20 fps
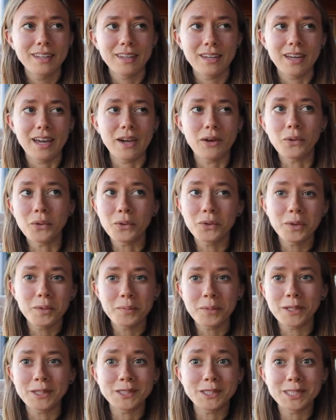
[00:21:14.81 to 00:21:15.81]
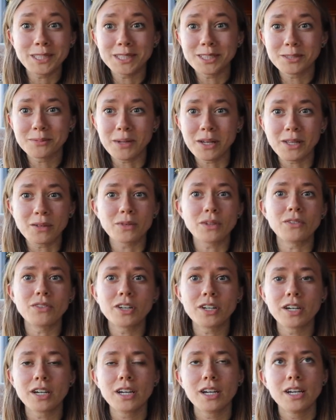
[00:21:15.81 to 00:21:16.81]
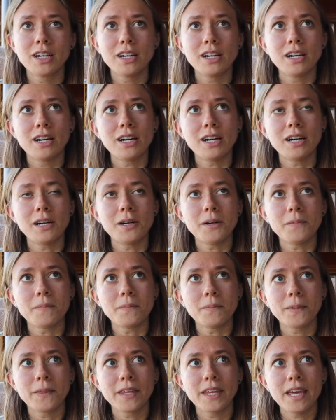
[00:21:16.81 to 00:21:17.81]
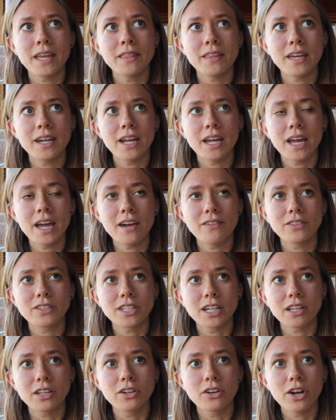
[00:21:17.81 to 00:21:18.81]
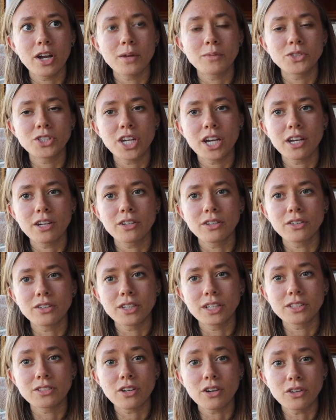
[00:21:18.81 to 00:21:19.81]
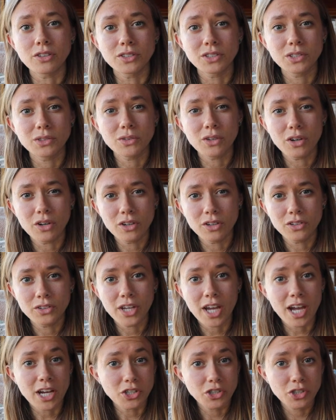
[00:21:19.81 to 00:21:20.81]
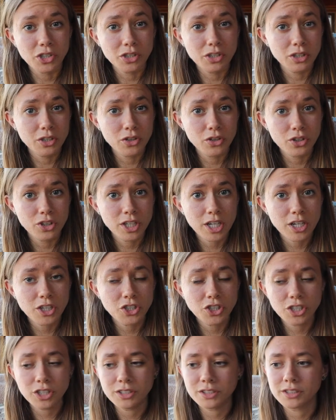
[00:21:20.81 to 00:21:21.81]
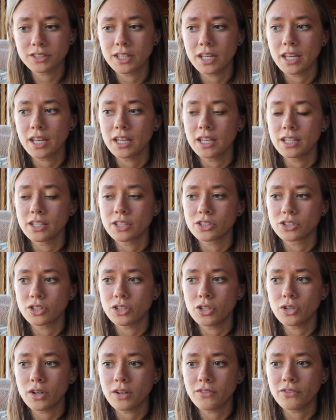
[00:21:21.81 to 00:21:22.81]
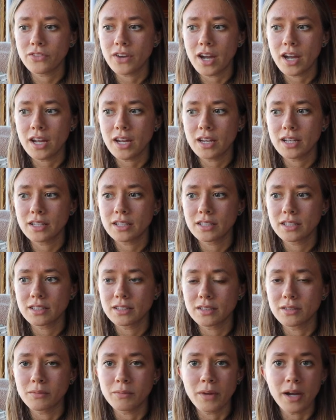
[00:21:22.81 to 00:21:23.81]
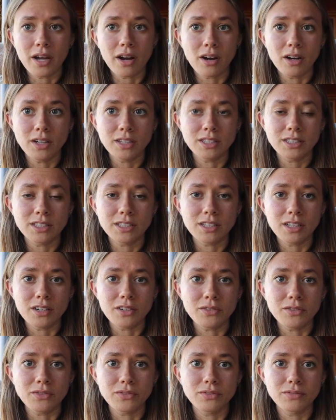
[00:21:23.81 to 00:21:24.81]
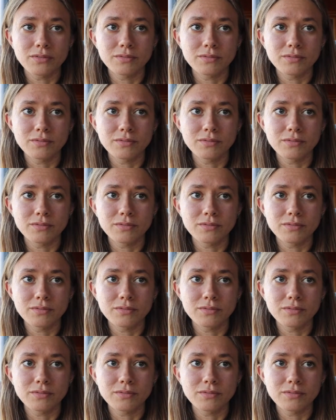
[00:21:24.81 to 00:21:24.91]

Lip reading: I hold up my zines by the river. And then I have a Telegram channel that's also called Ashley Lynn Creations. So you can find my art and stuff,